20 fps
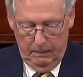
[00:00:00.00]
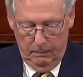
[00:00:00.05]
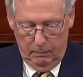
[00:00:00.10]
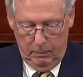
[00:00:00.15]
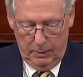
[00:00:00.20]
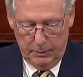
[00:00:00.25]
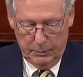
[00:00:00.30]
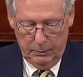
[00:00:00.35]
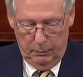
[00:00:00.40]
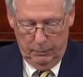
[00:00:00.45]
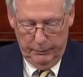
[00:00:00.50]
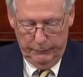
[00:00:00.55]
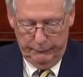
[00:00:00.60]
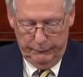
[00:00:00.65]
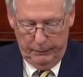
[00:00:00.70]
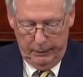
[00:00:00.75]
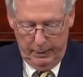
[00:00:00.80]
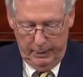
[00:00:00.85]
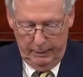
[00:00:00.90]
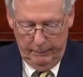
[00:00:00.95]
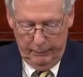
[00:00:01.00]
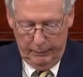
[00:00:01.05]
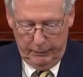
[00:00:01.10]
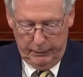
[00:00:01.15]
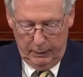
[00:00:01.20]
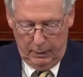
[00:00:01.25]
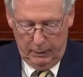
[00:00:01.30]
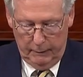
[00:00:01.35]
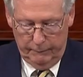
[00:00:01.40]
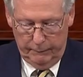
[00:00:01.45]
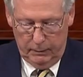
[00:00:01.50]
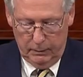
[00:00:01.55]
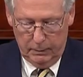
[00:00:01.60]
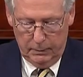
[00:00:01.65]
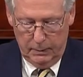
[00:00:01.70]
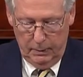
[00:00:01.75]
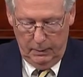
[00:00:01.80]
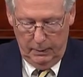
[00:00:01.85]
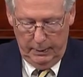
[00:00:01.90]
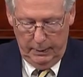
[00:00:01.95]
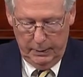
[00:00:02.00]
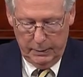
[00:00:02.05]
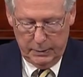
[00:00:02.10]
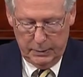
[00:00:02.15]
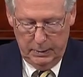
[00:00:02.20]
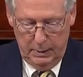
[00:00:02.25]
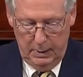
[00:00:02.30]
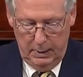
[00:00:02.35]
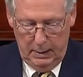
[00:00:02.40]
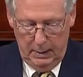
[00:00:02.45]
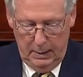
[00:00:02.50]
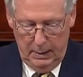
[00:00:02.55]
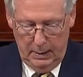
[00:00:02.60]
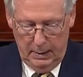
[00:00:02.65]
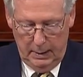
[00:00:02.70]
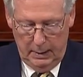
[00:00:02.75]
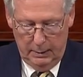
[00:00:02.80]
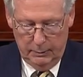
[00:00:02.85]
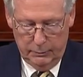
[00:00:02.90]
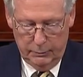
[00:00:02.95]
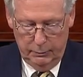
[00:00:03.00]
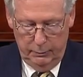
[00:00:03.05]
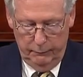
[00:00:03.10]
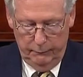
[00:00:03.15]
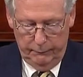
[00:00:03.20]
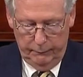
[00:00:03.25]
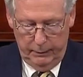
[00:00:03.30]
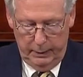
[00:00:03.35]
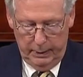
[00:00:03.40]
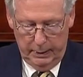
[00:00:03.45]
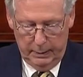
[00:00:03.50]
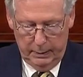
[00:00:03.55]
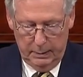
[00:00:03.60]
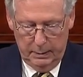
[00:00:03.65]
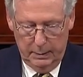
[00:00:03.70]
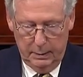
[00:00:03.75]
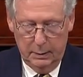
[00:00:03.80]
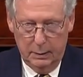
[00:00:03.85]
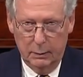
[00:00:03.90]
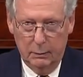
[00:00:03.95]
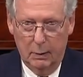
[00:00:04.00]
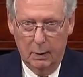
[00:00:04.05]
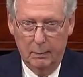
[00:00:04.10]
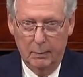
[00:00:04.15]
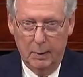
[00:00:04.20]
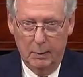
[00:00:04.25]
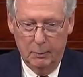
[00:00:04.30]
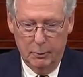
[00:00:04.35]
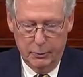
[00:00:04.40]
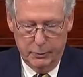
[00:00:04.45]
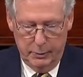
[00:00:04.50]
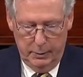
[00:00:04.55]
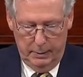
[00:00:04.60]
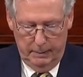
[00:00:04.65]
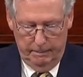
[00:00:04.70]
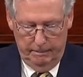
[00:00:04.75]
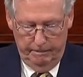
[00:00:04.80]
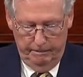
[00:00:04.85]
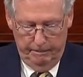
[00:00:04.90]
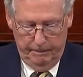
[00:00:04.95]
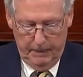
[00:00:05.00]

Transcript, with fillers: Russell was forever thoughtful, courteous, and a true friend to our membership.